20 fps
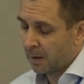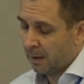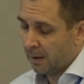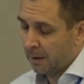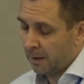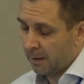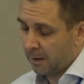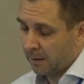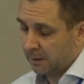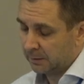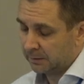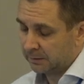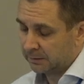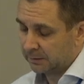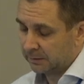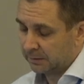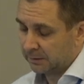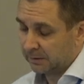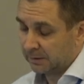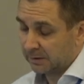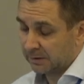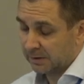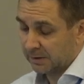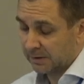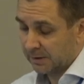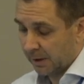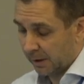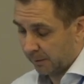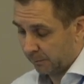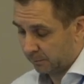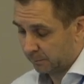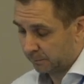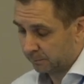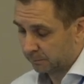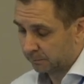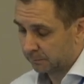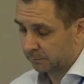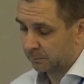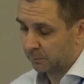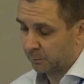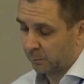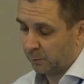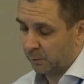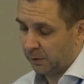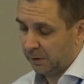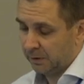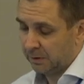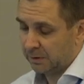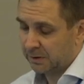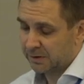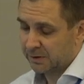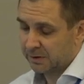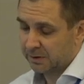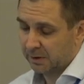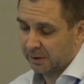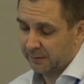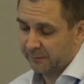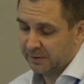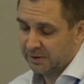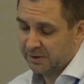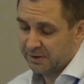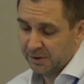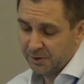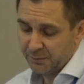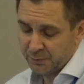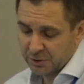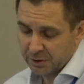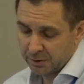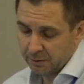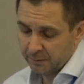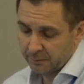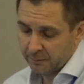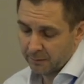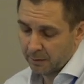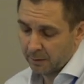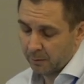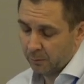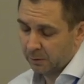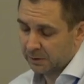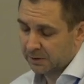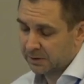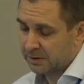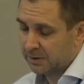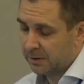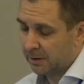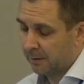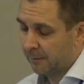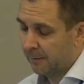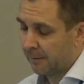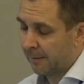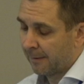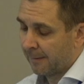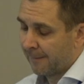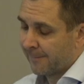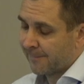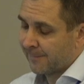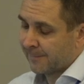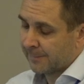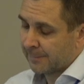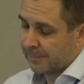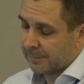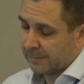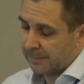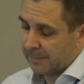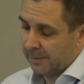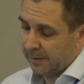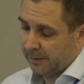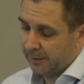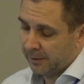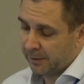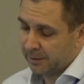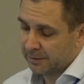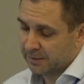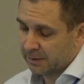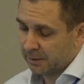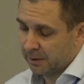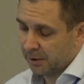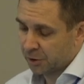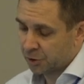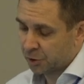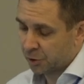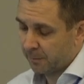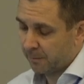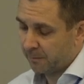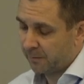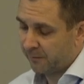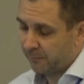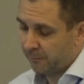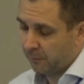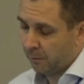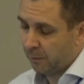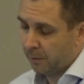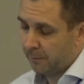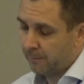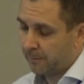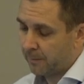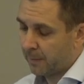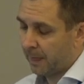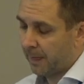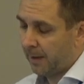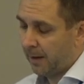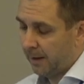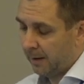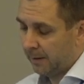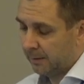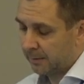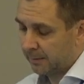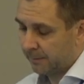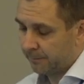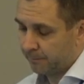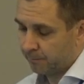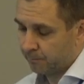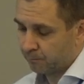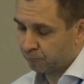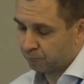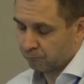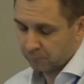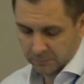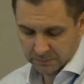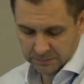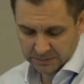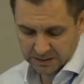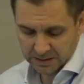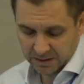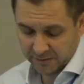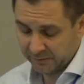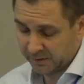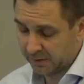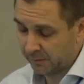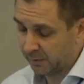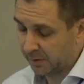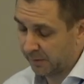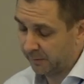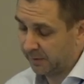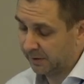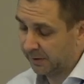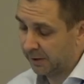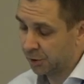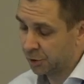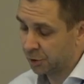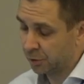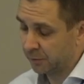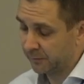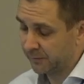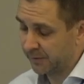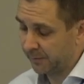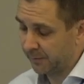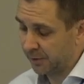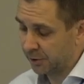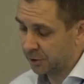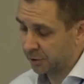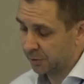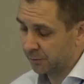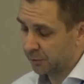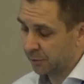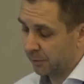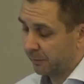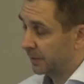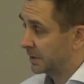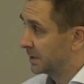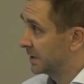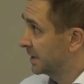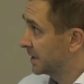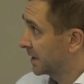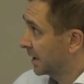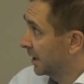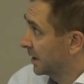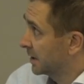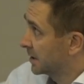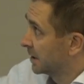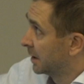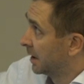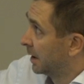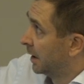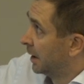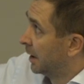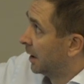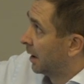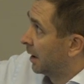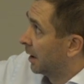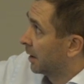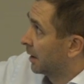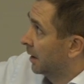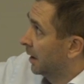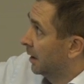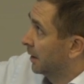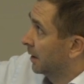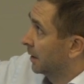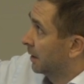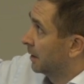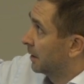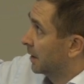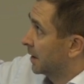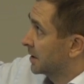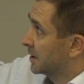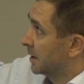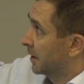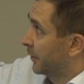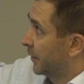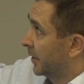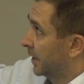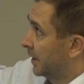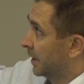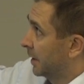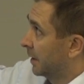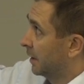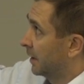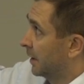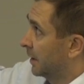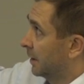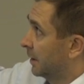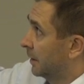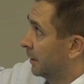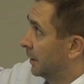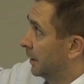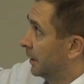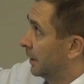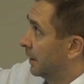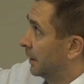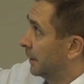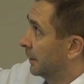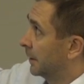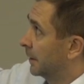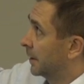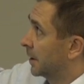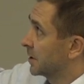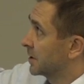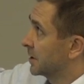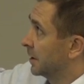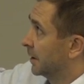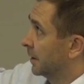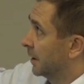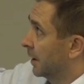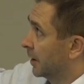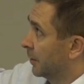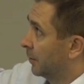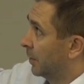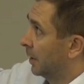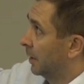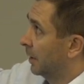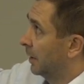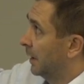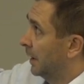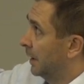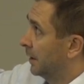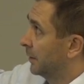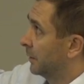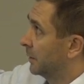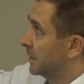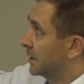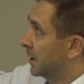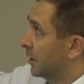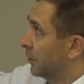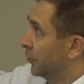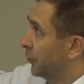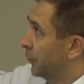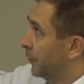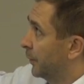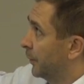and the same. We have a description, what is done, area selection before and after implementation of the measure. So in this case, organic grassland, perennial grassland, arable land without